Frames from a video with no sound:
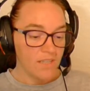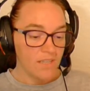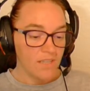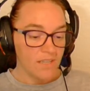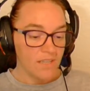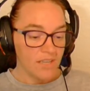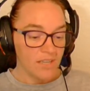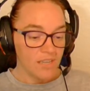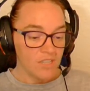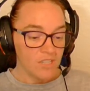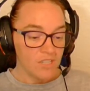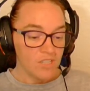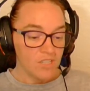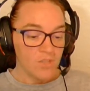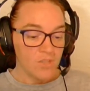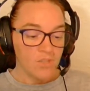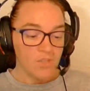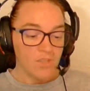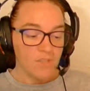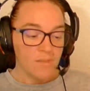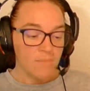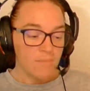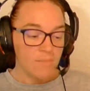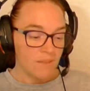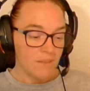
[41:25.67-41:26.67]
and
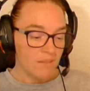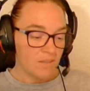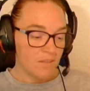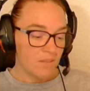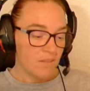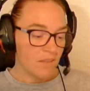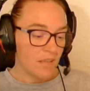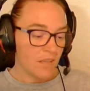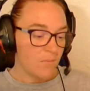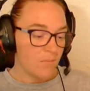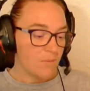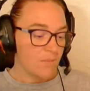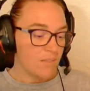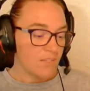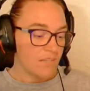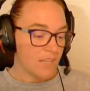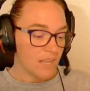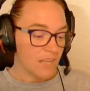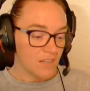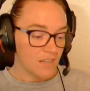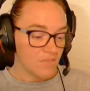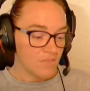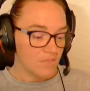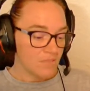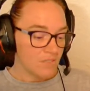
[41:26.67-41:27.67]
Julia Bell copied
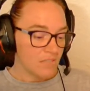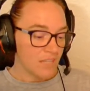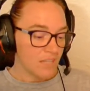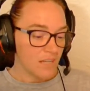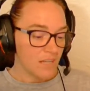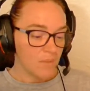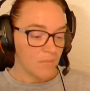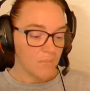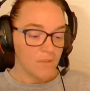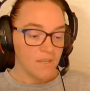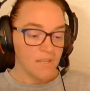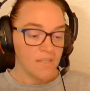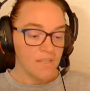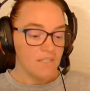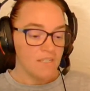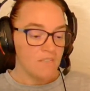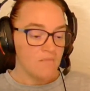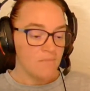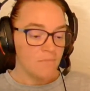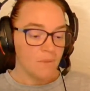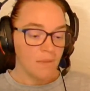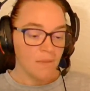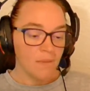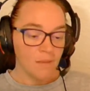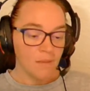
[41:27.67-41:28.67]
carefully on a piece
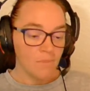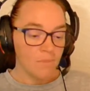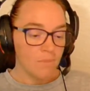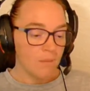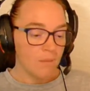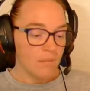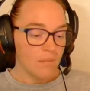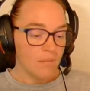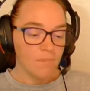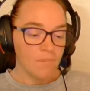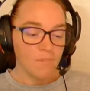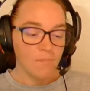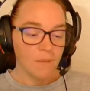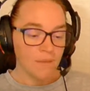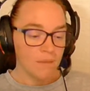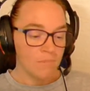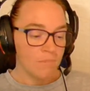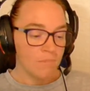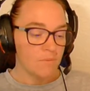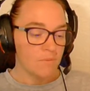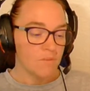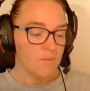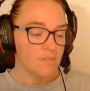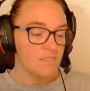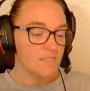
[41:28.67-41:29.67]
of pale pink
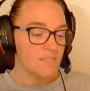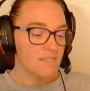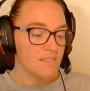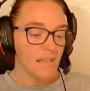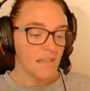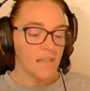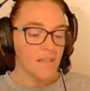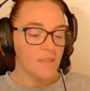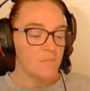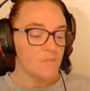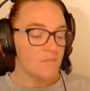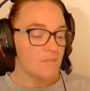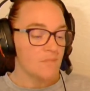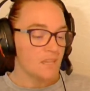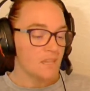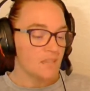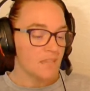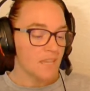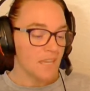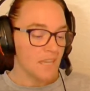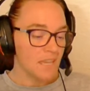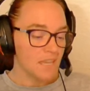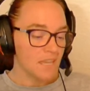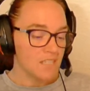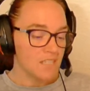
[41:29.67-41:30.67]
paper, scalloped on
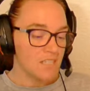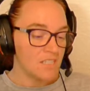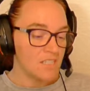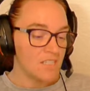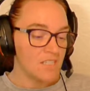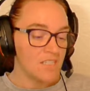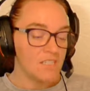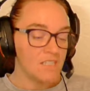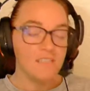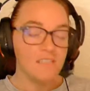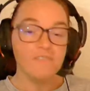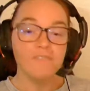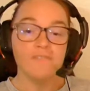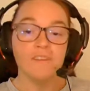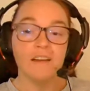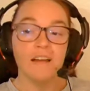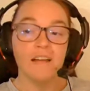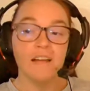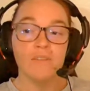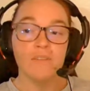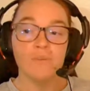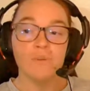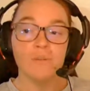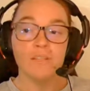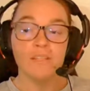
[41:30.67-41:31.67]
the edges, the
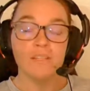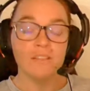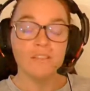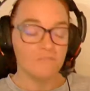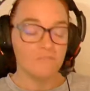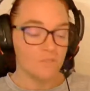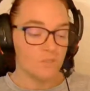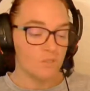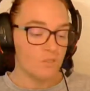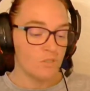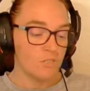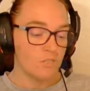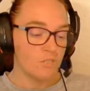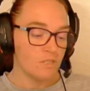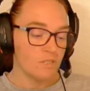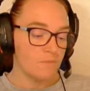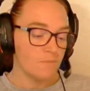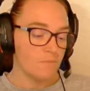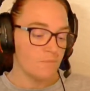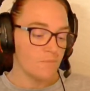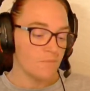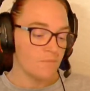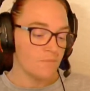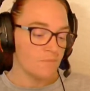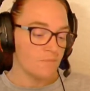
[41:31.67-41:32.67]
following effusion.
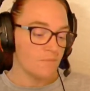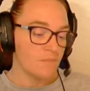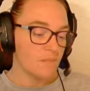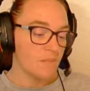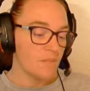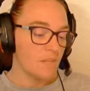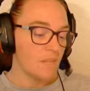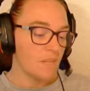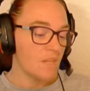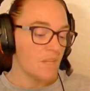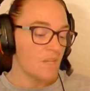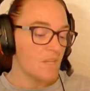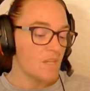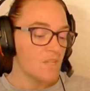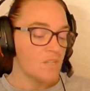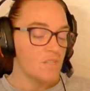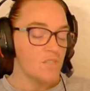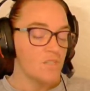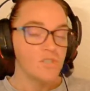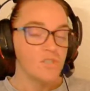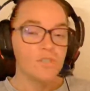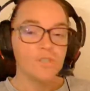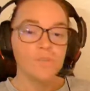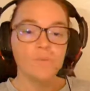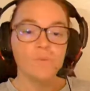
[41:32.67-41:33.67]

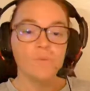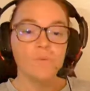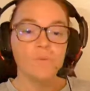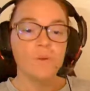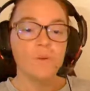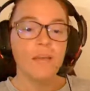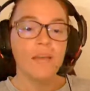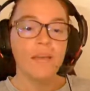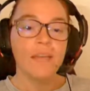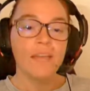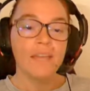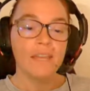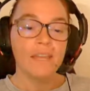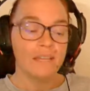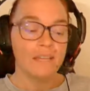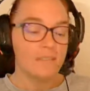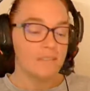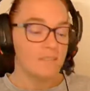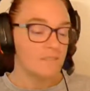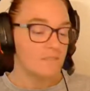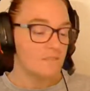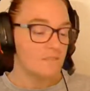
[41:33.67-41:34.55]
To Anne.